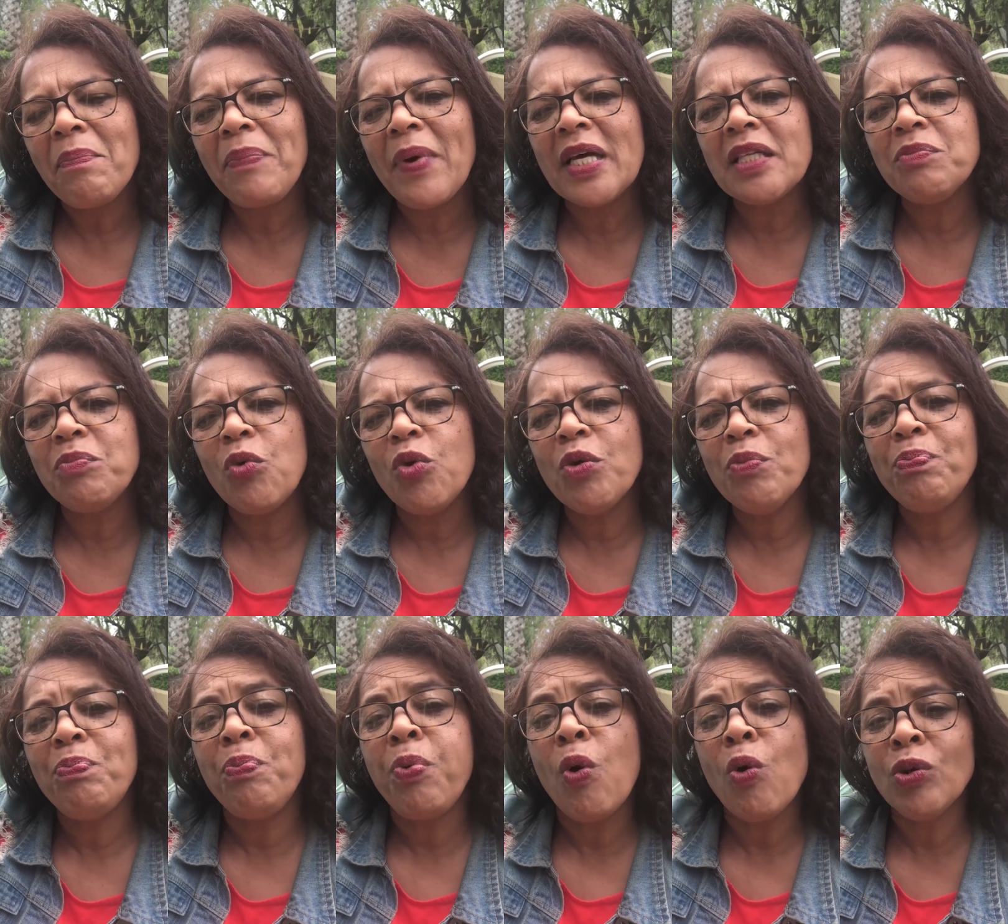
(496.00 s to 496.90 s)
but more
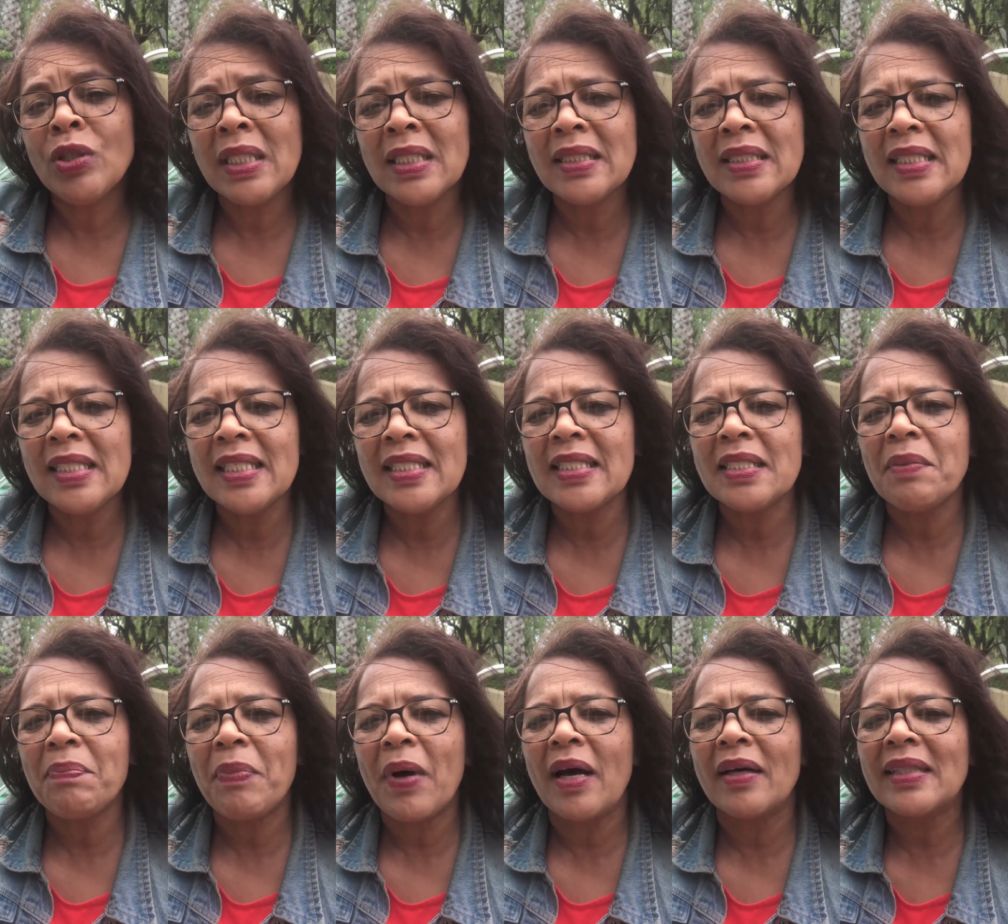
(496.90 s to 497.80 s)
importantly
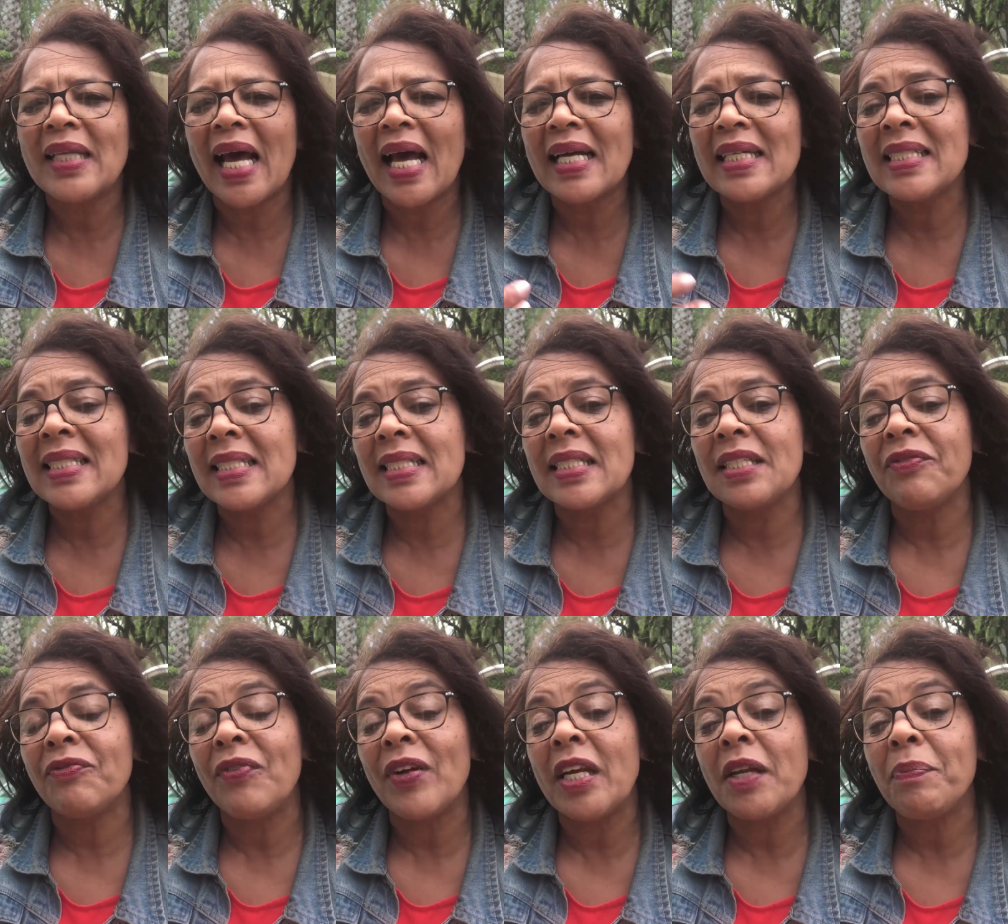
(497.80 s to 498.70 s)
it's about us
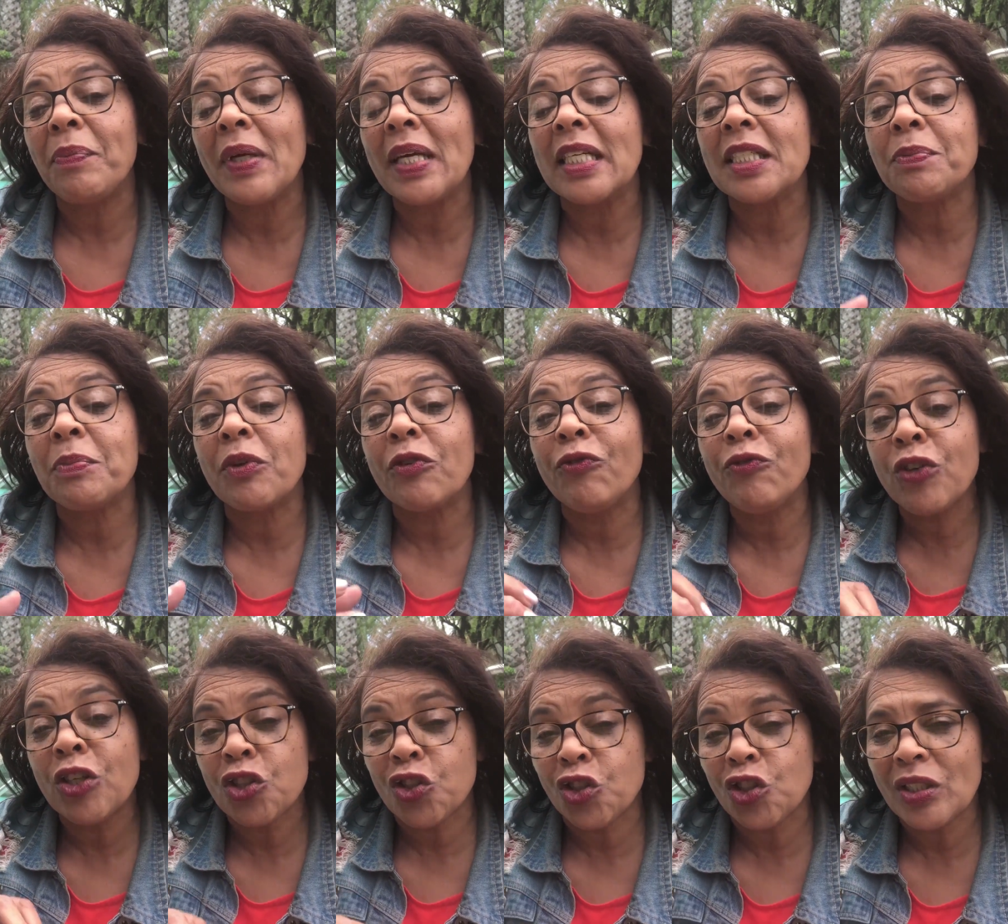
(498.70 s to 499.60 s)
developing as
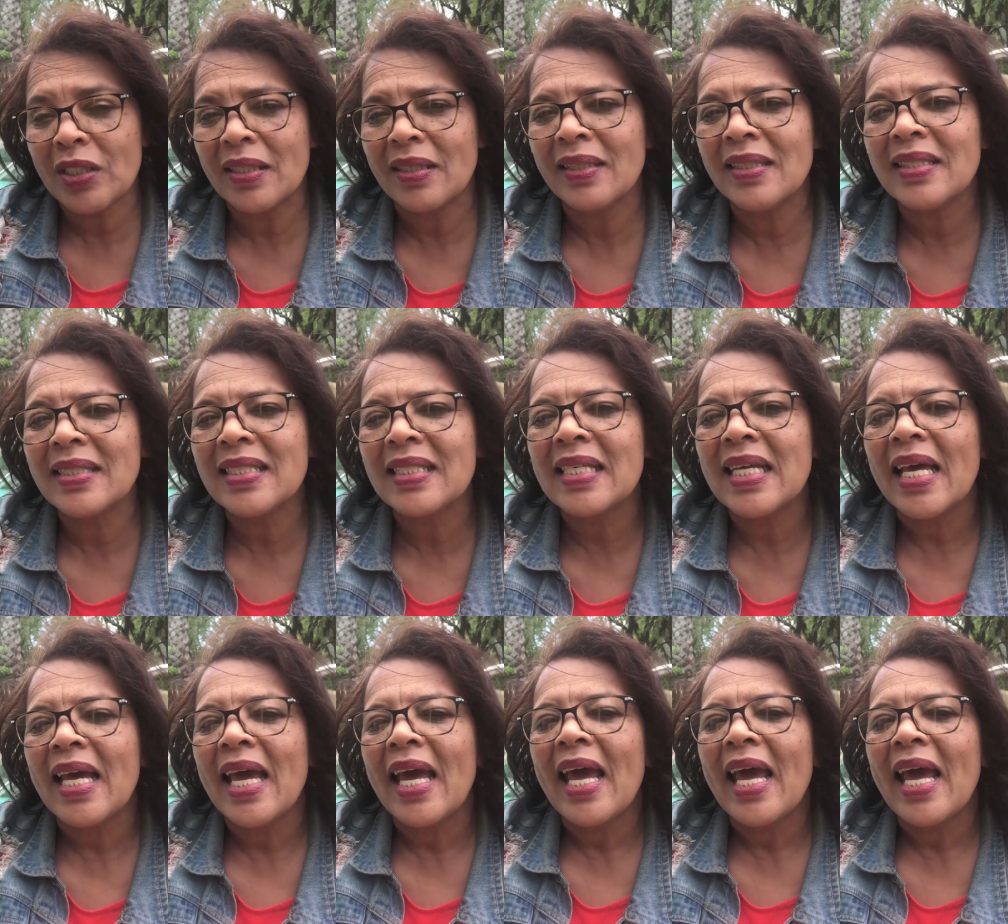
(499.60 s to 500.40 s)
professionals,